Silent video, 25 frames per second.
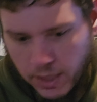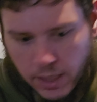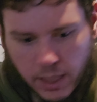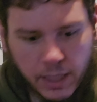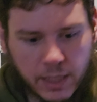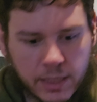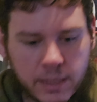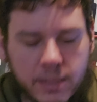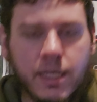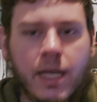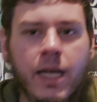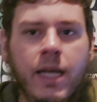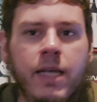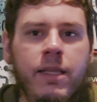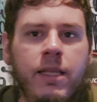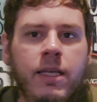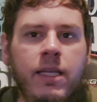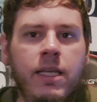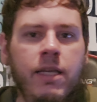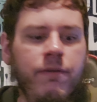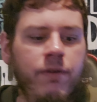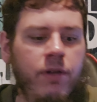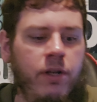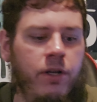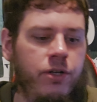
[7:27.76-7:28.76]
Excited to
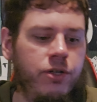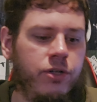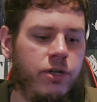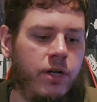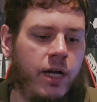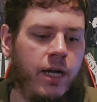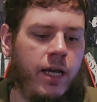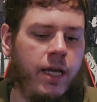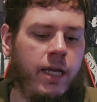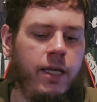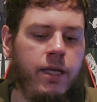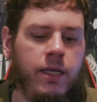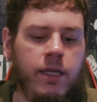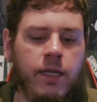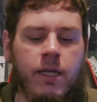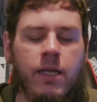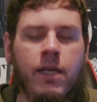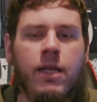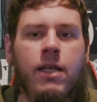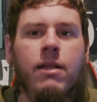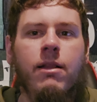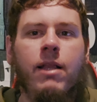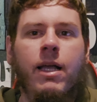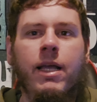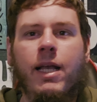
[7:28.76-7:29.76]
give it a try.
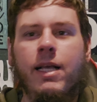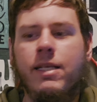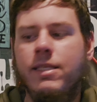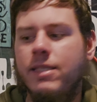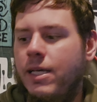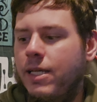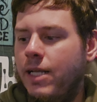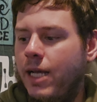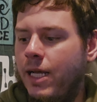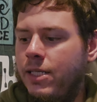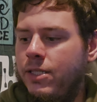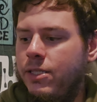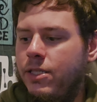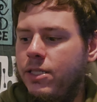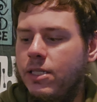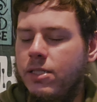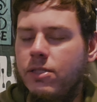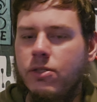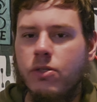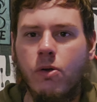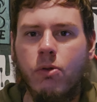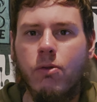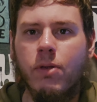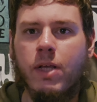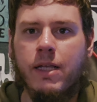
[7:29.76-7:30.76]
Like I said, I just
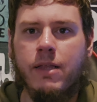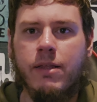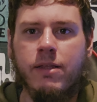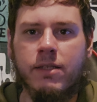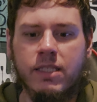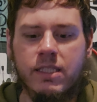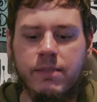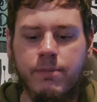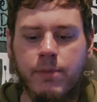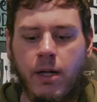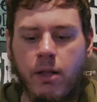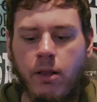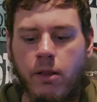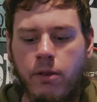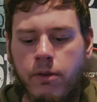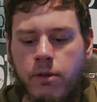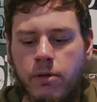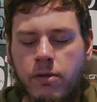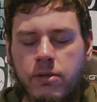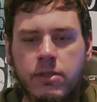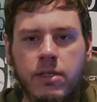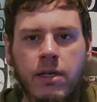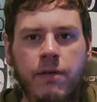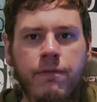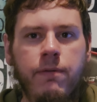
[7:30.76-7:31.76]
don't like the smell of
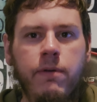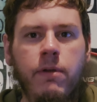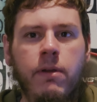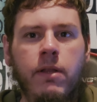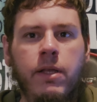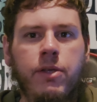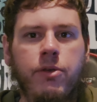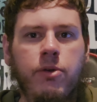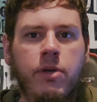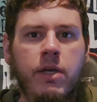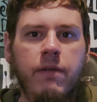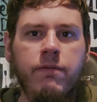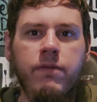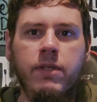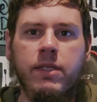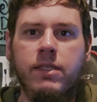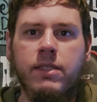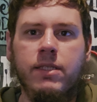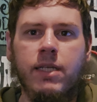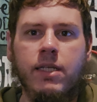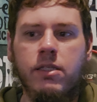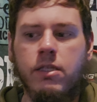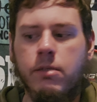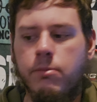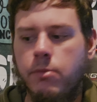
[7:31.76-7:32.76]
those. I feel like you have to
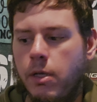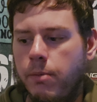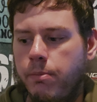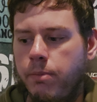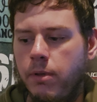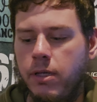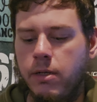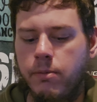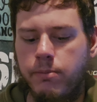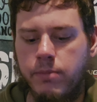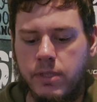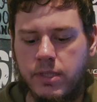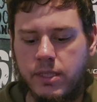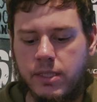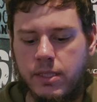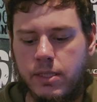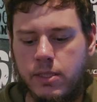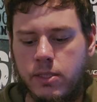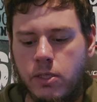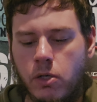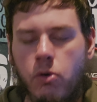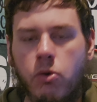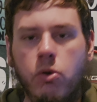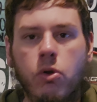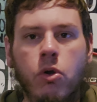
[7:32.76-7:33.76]
scent them up, let them
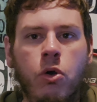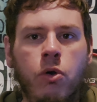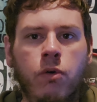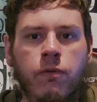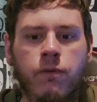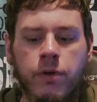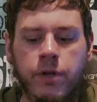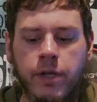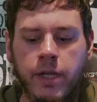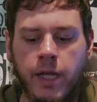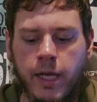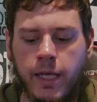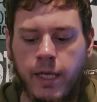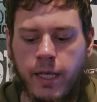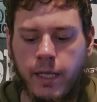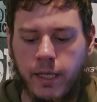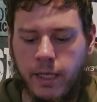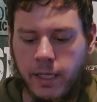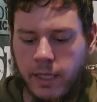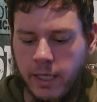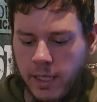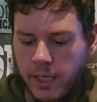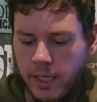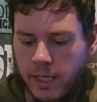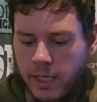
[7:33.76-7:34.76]
soak overnight,
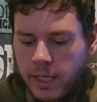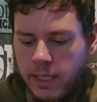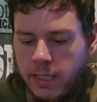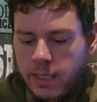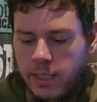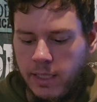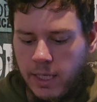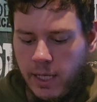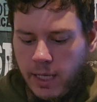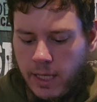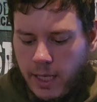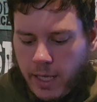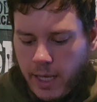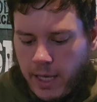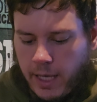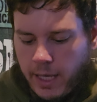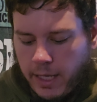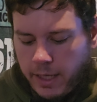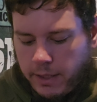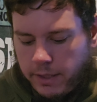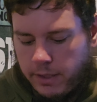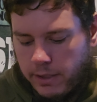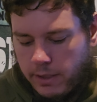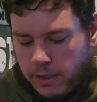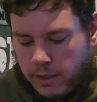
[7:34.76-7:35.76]

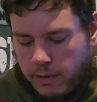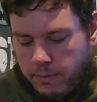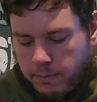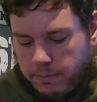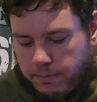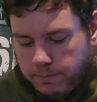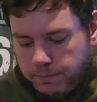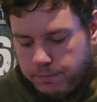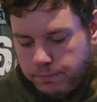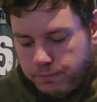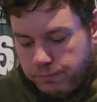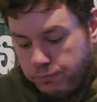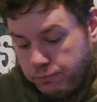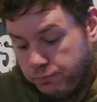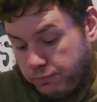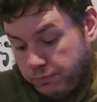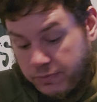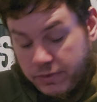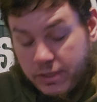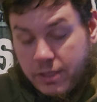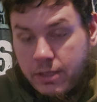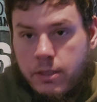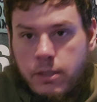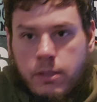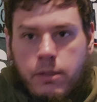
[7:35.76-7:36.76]
and
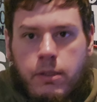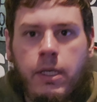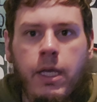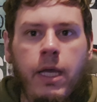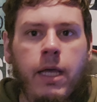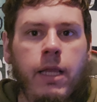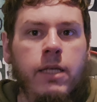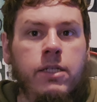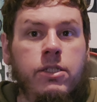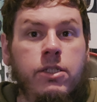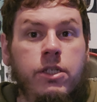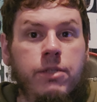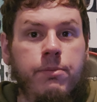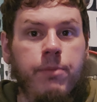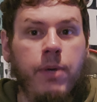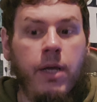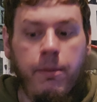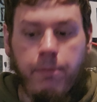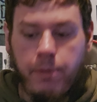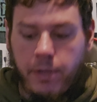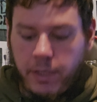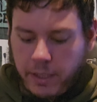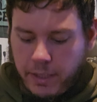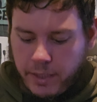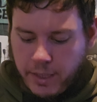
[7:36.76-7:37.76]
yeah, that's just my
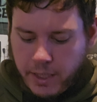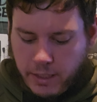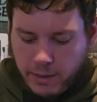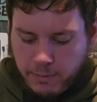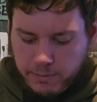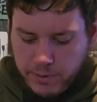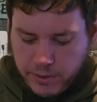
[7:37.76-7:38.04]
opinion on them.